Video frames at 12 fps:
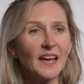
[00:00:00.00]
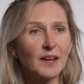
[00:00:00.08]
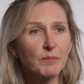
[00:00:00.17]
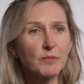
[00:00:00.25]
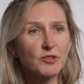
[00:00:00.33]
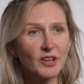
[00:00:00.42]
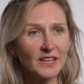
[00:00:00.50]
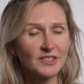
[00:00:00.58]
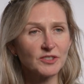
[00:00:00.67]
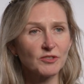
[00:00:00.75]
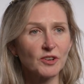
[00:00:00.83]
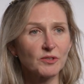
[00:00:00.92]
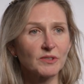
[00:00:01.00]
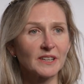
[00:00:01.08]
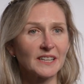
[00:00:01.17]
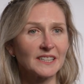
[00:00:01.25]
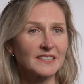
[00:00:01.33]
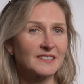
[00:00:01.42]
and progesterone
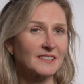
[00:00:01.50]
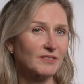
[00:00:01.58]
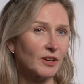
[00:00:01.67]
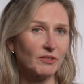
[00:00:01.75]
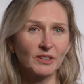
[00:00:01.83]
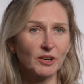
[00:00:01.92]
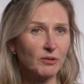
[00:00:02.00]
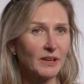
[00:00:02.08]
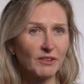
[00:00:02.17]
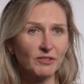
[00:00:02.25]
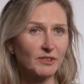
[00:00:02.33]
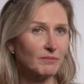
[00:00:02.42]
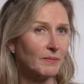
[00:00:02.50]
is, given